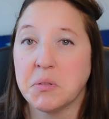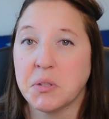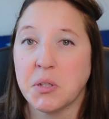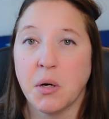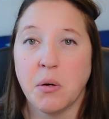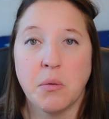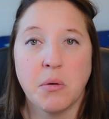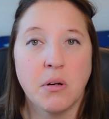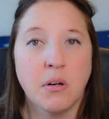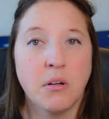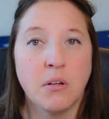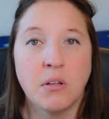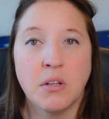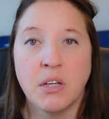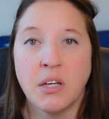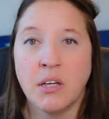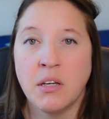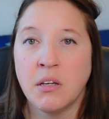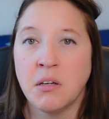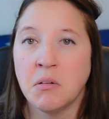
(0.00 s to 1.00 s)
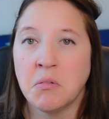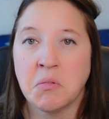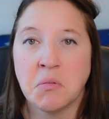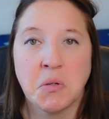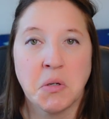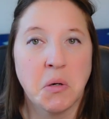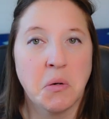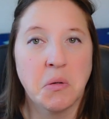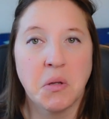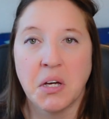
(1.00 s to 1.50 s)
Go early,
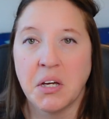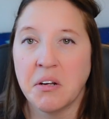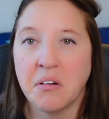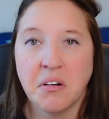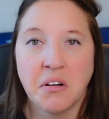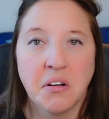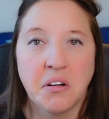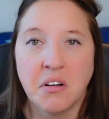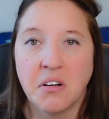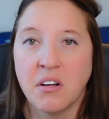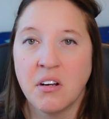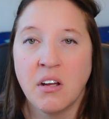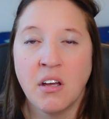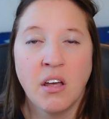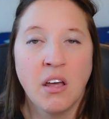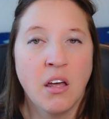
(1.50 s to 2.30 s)
go later,